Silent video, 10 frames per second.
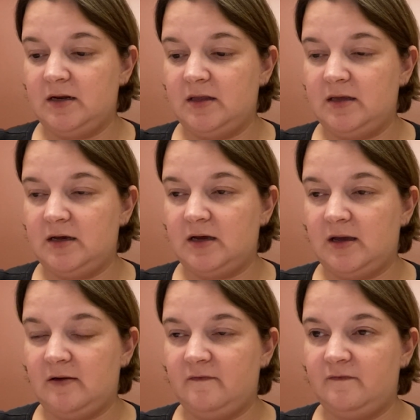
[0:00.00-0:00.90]
I think I
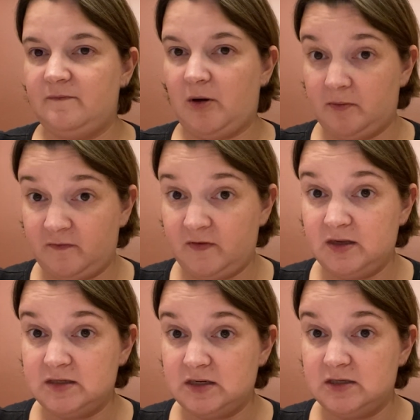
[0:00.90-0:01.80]
have Pop's
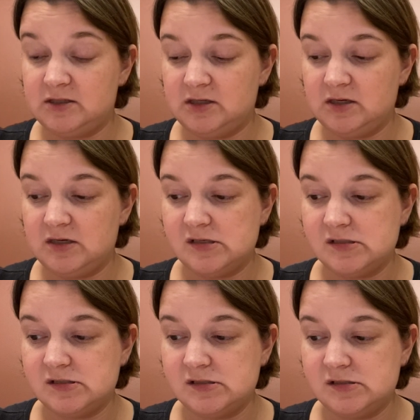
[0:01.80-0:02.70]
Filling Station,
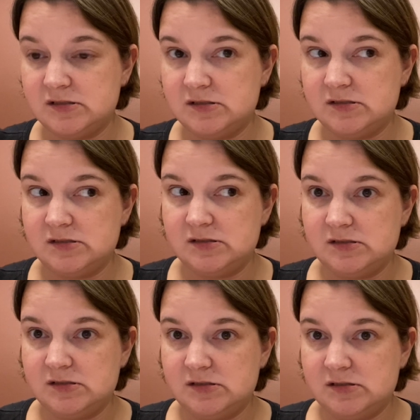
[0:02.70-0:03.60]

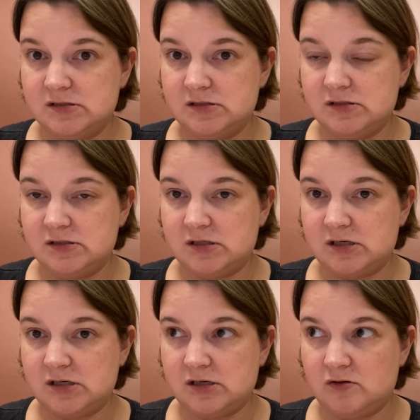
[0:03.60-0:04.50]
and then
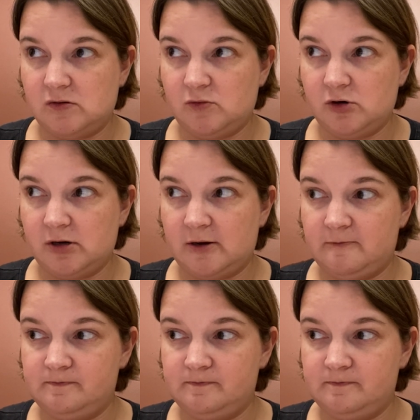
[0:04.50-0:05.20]
I got one more.